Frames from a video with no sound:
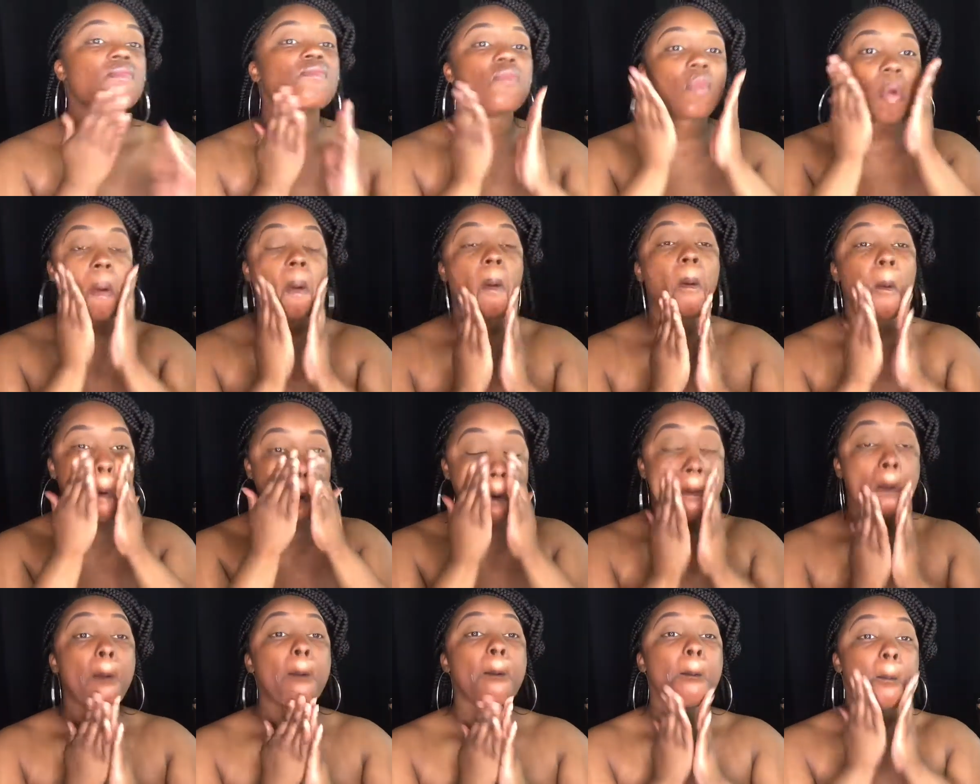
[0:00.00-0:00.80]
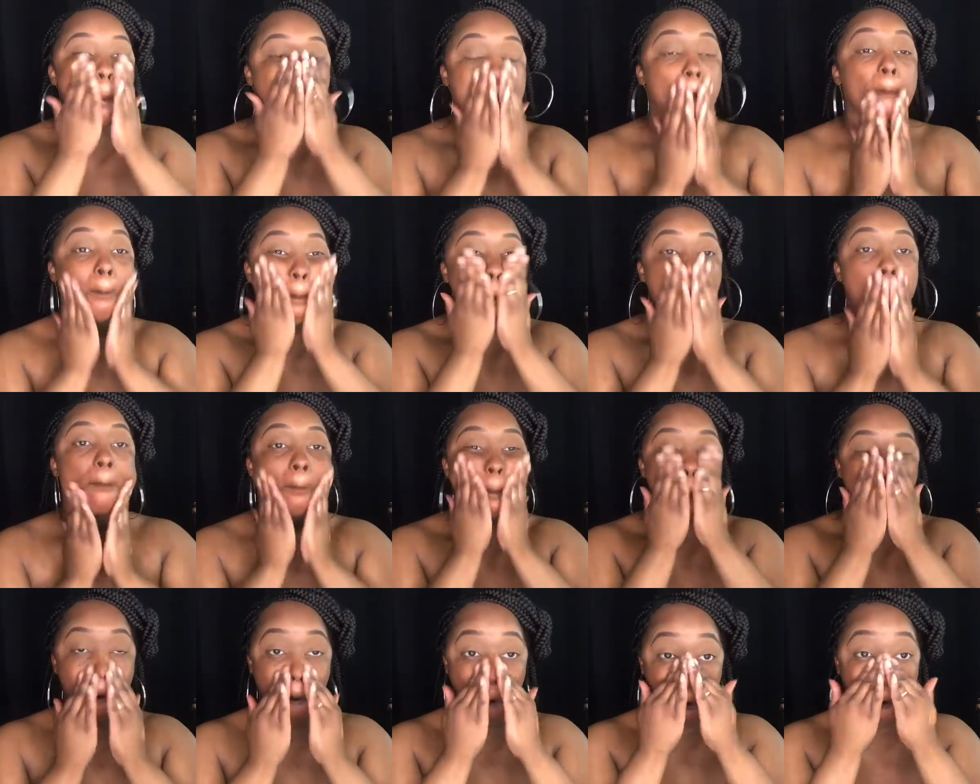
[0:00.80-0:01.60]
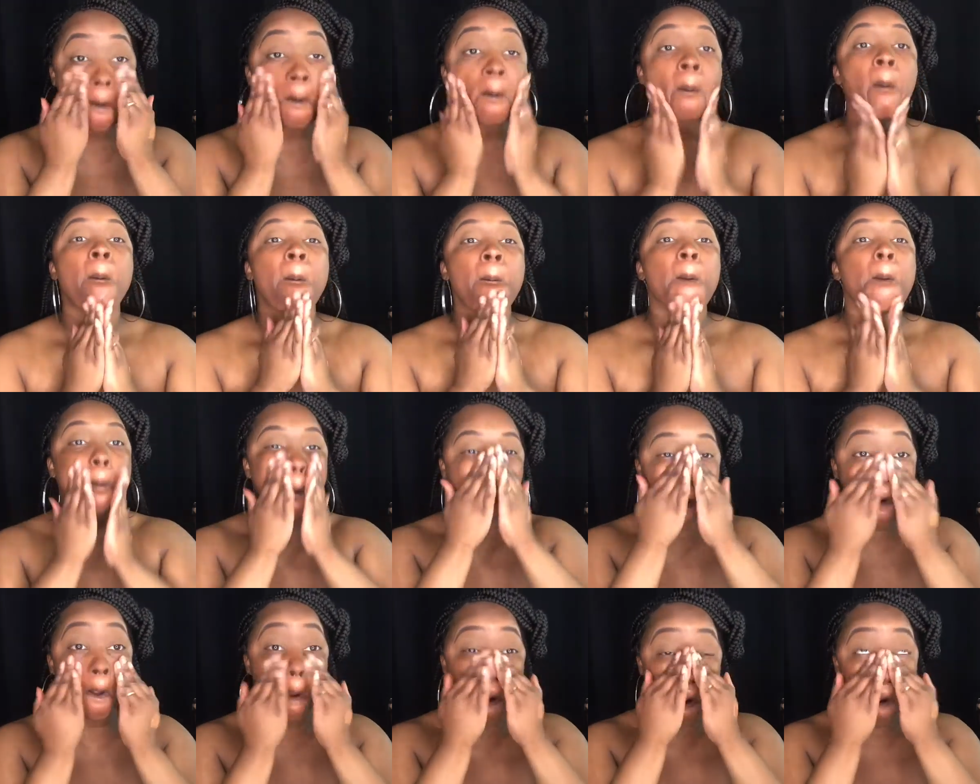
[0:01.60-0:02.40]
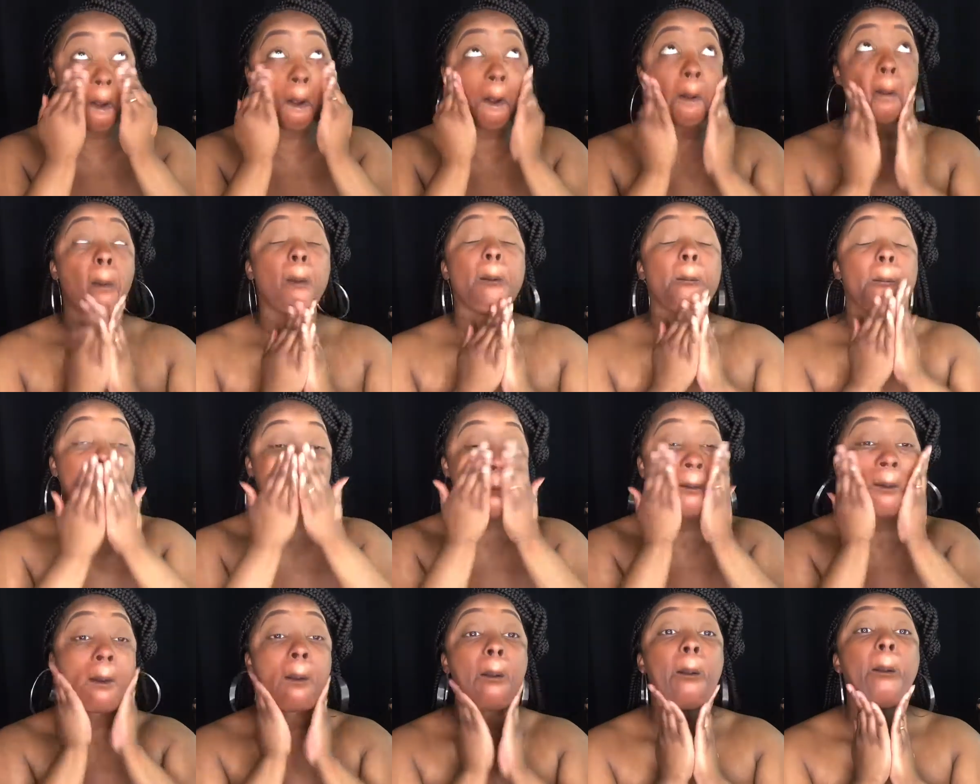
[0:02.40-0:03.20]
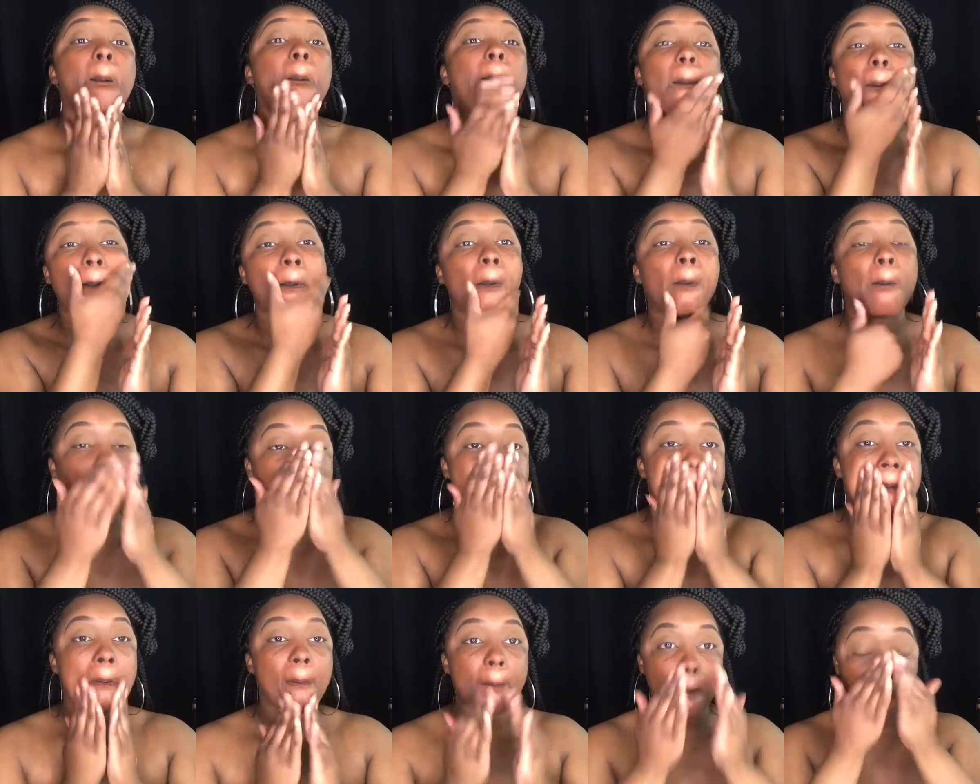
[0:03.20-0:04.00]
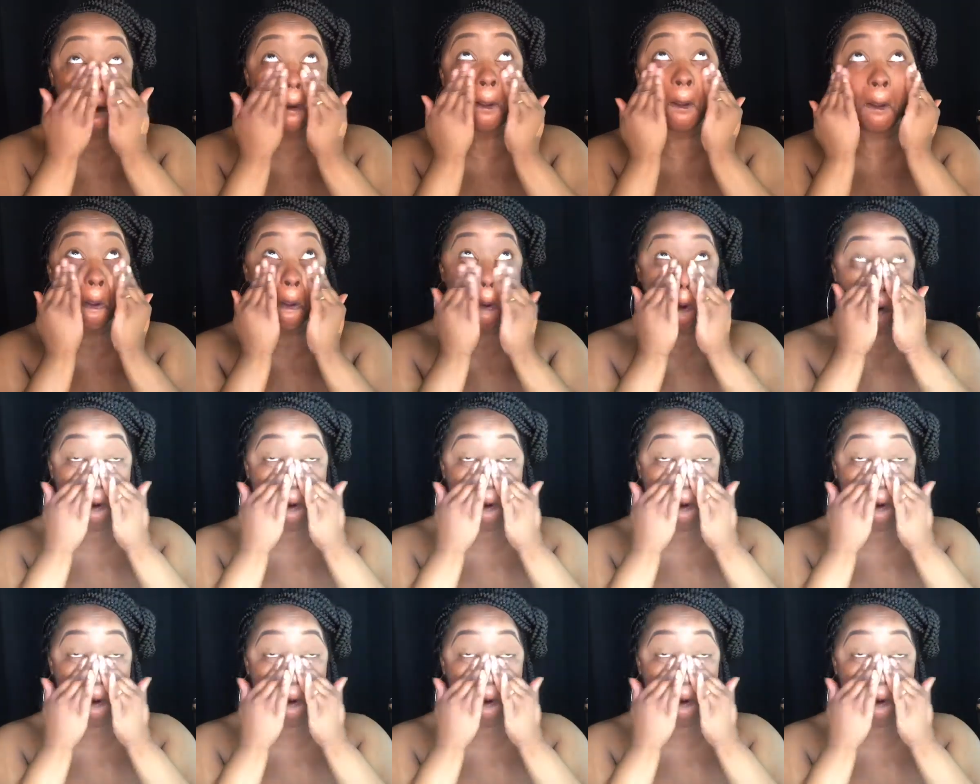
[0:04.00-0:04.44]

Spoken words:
You find it at Walmart, Dollar Tree, Dollar General, everywhere.